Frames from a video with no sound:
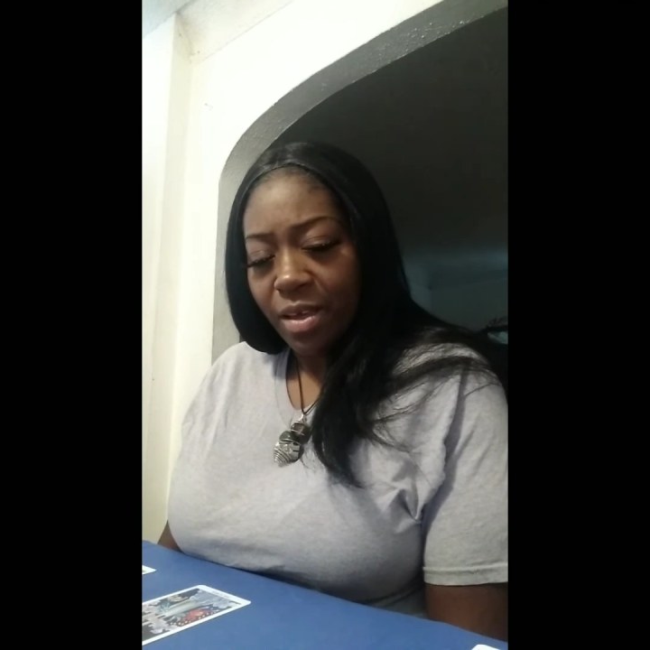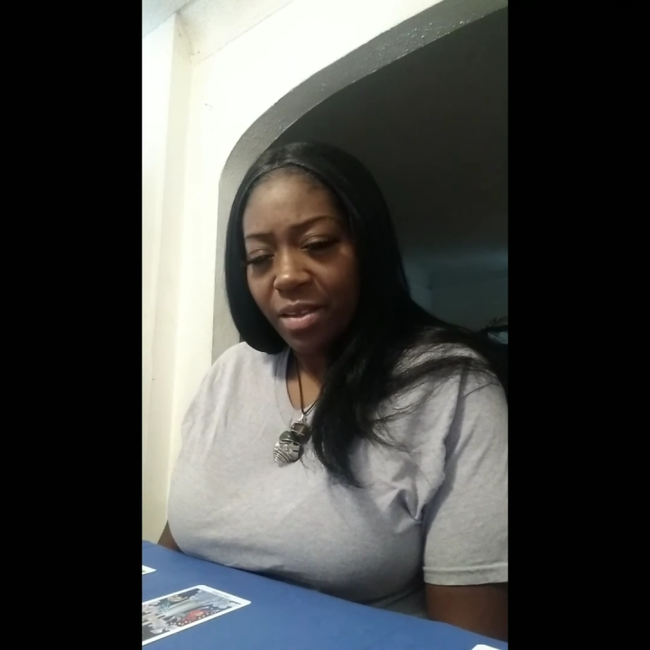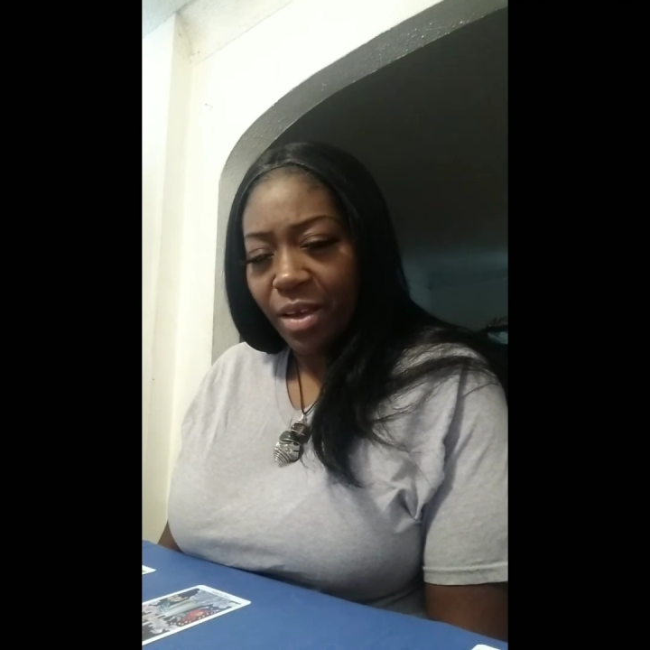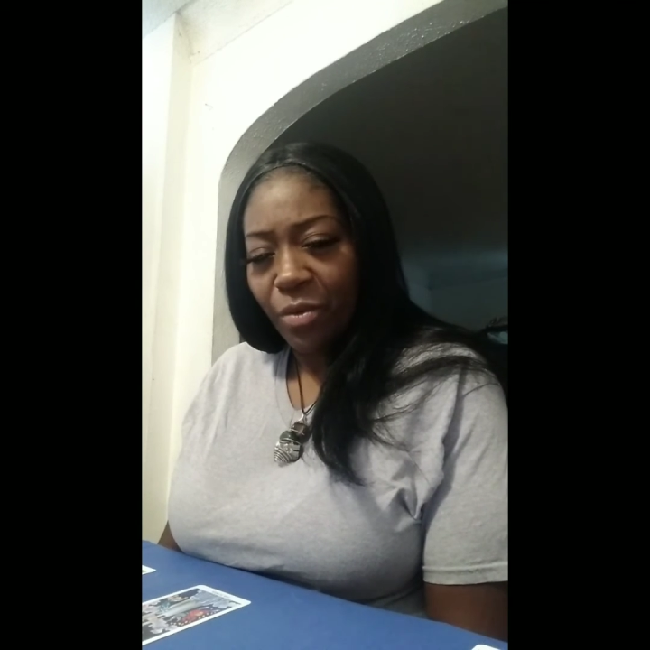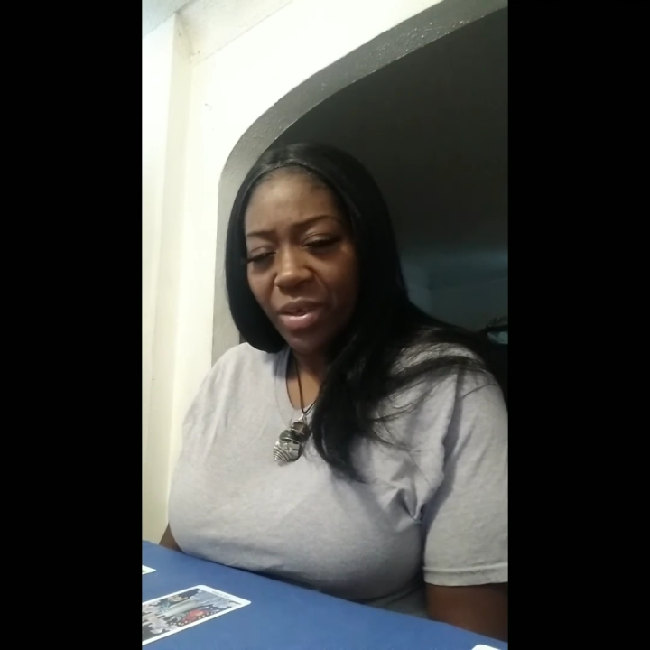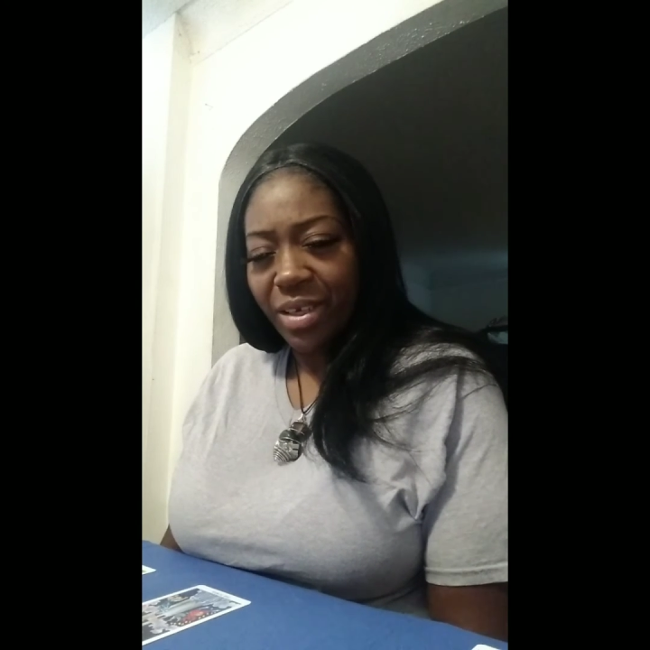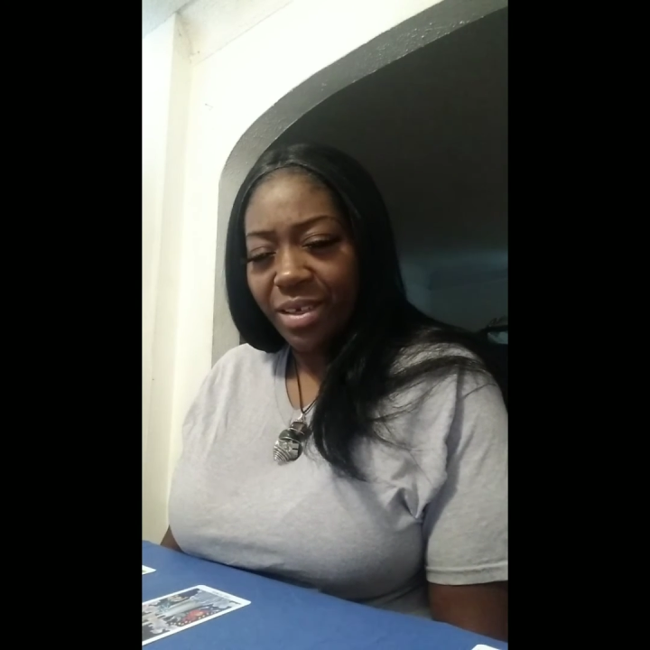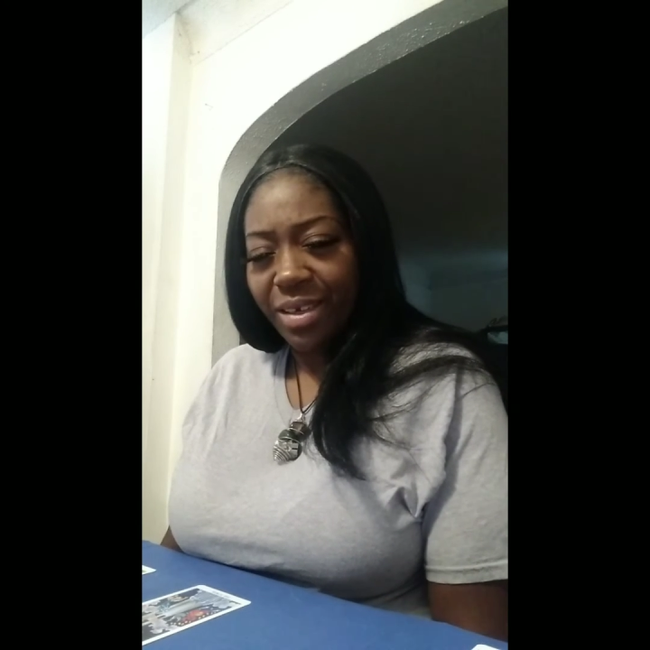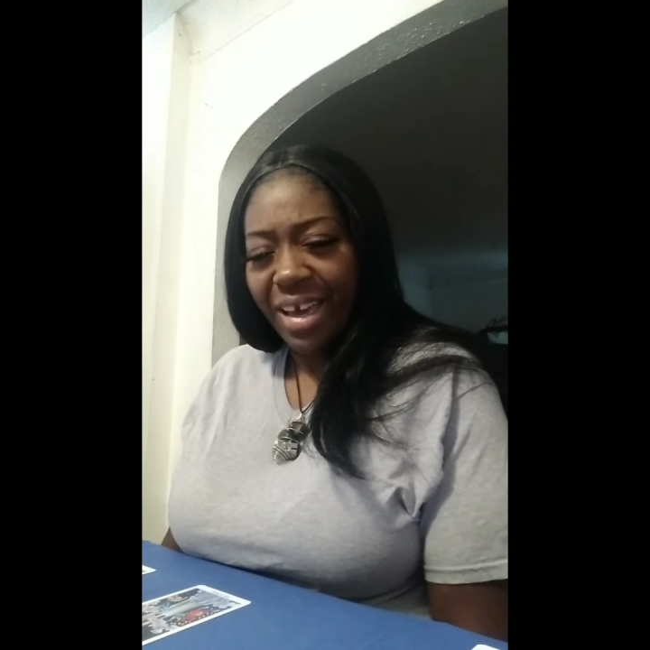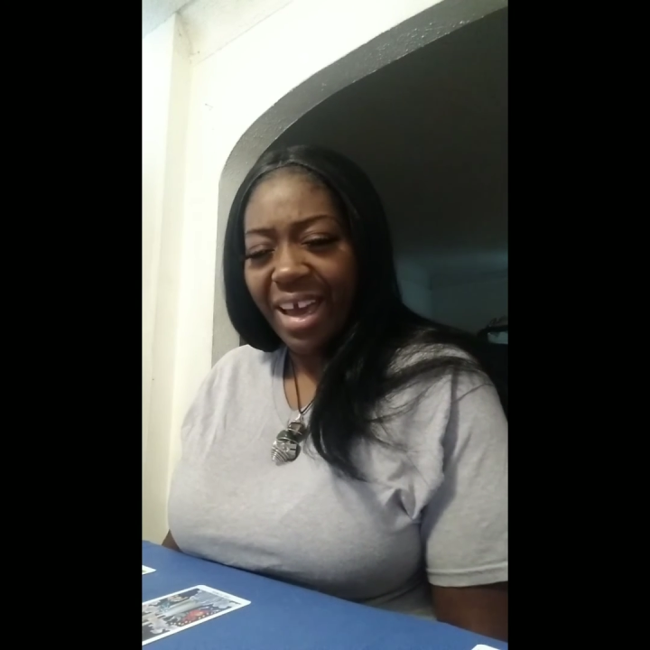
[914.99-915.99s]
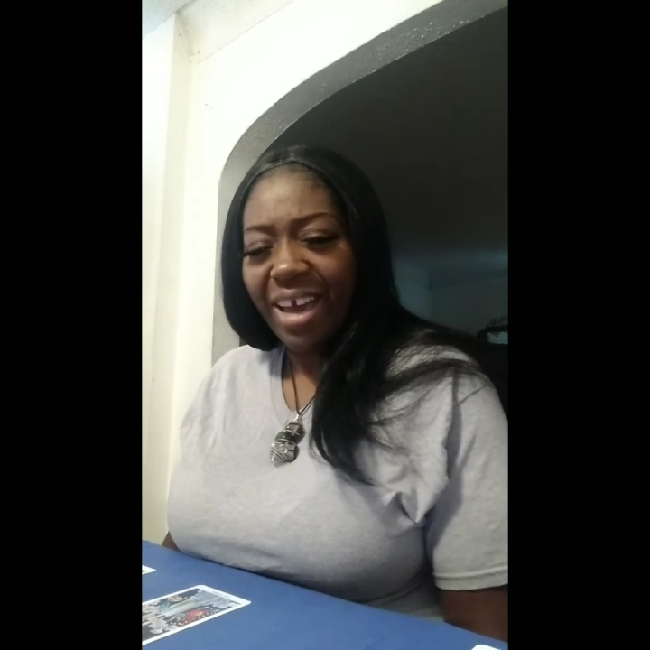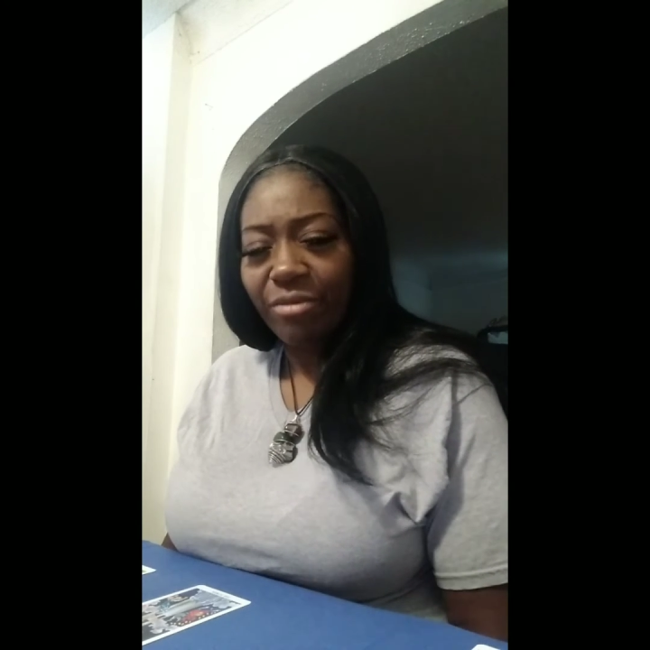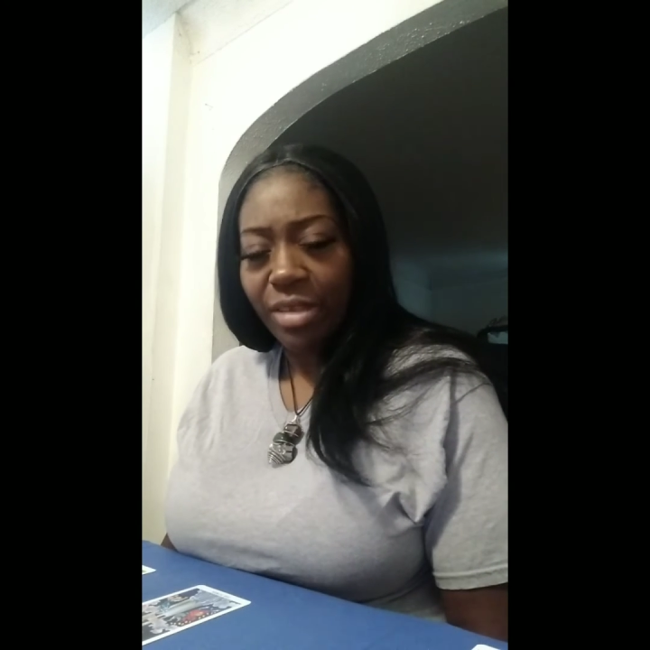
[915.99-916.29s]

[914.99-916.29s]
that we have